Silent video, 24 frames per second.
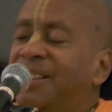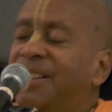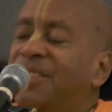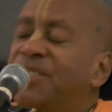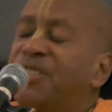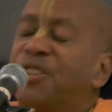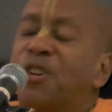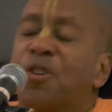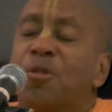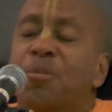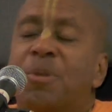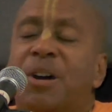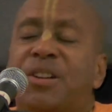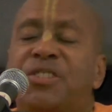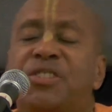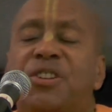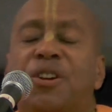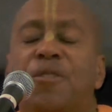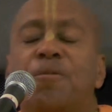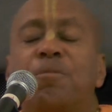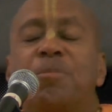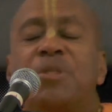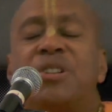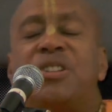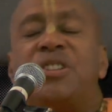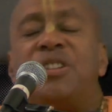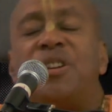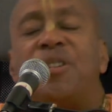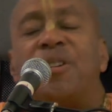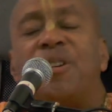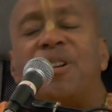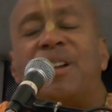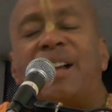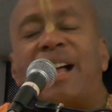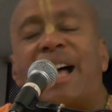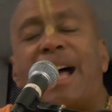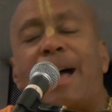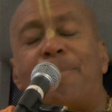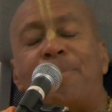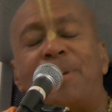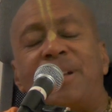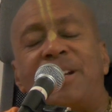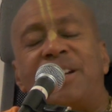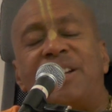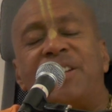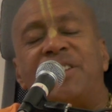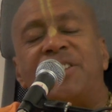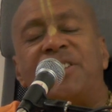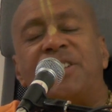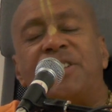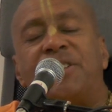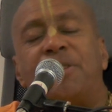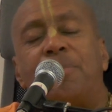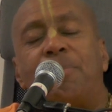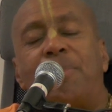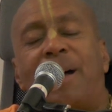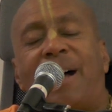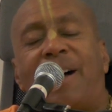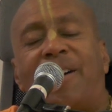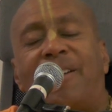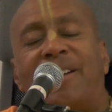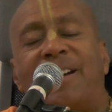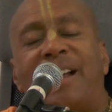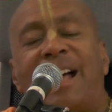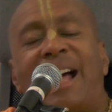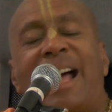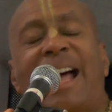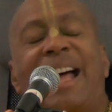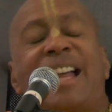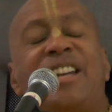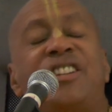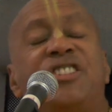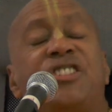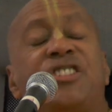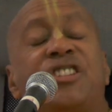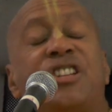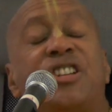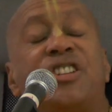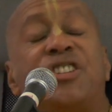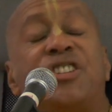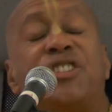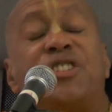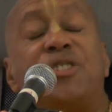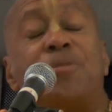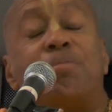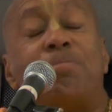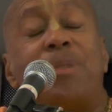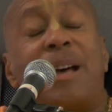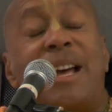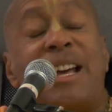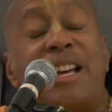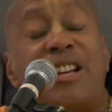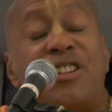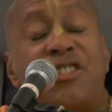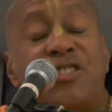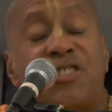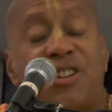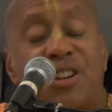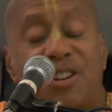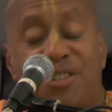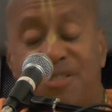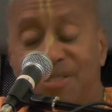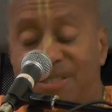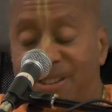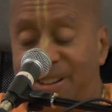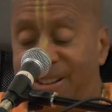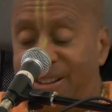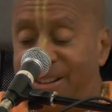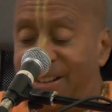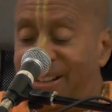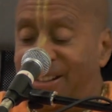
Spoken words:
So much of material happiness is about anticipation.